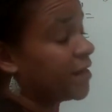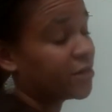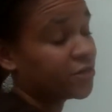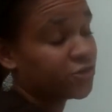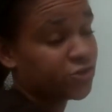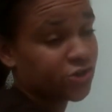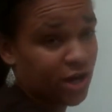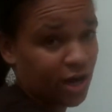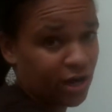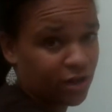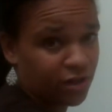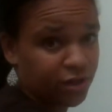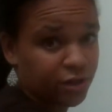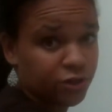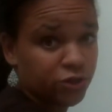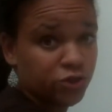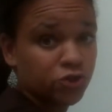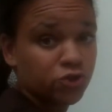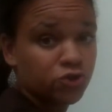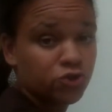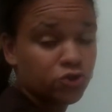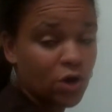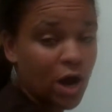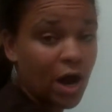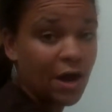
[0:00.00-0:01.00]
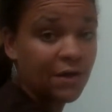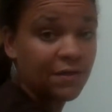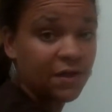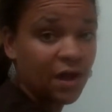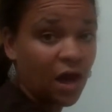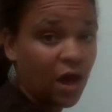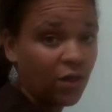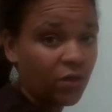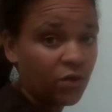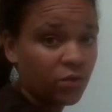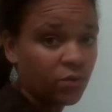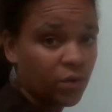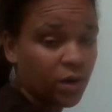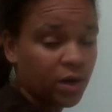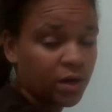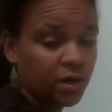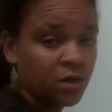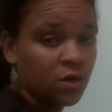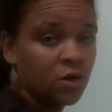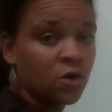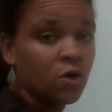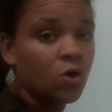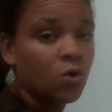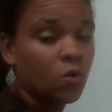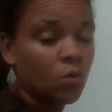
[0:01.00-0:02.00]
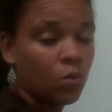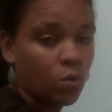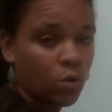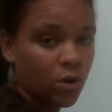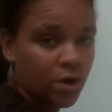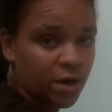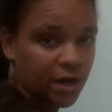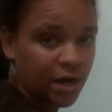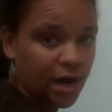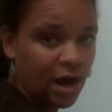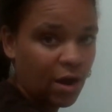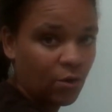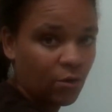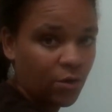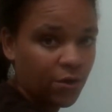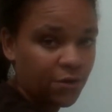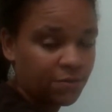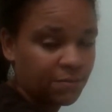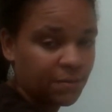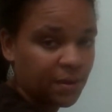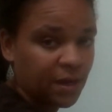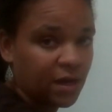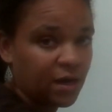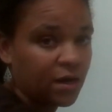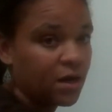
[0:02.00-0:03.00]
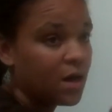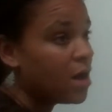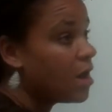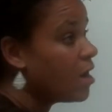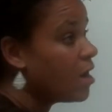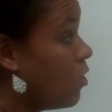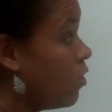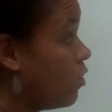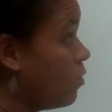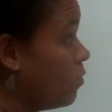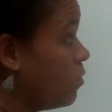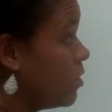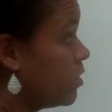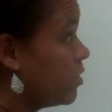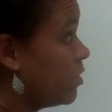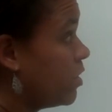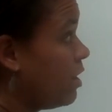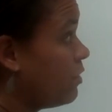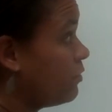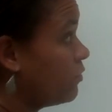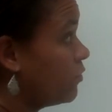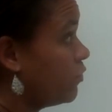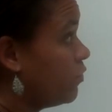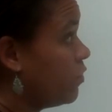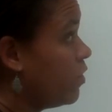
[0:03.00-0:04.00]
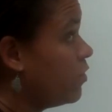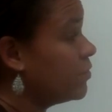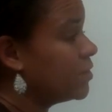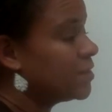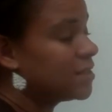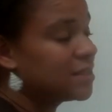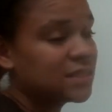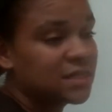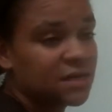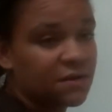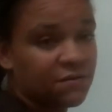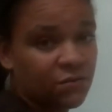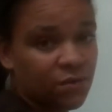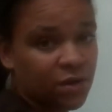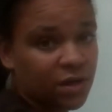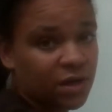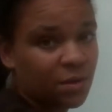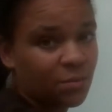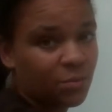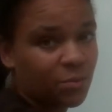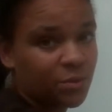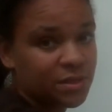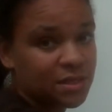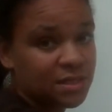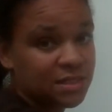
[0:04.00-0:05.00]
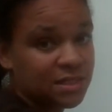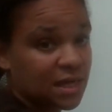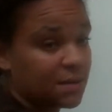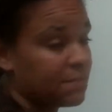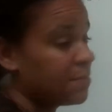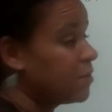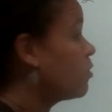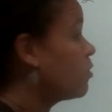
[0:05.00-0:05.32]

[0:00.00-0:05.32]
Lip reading: like a challenge, try the other one, work it out with me, or work it out on your own and see if we end up with the same